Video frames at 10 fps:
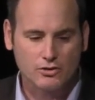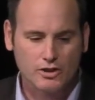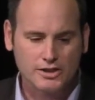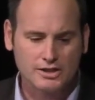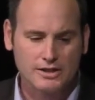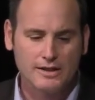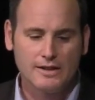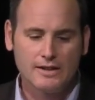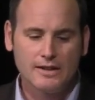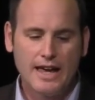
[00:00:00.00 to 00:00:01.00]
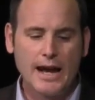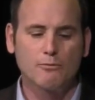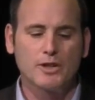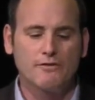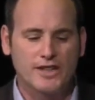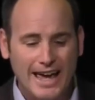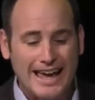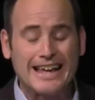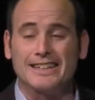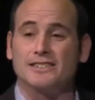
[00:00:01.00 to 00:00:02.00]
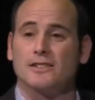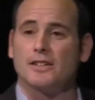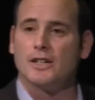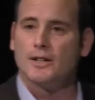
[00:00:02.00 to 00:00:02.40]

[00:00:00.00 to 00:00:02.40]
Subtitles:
stores, and we've gained